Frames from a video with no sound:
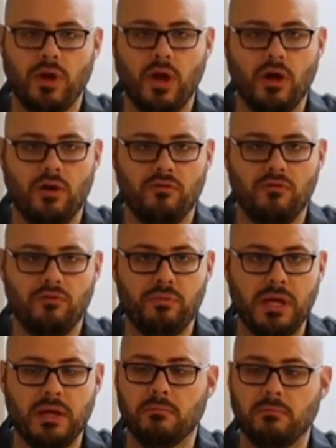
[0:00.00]
of
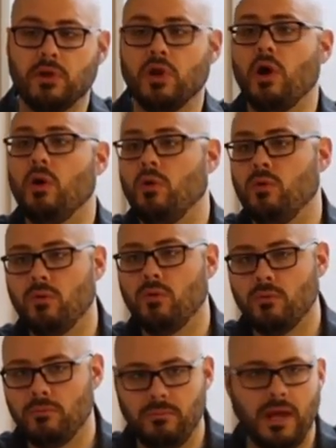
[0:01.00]
being below
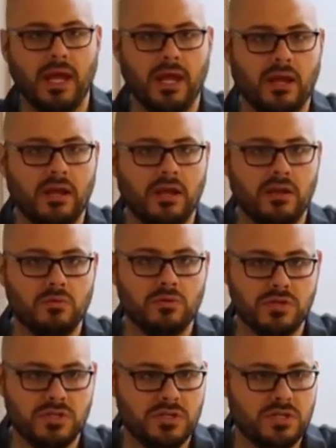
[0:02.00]
man. He
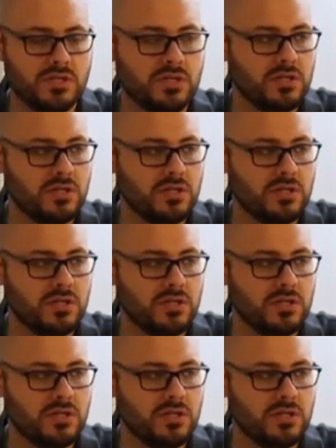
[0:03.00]
was...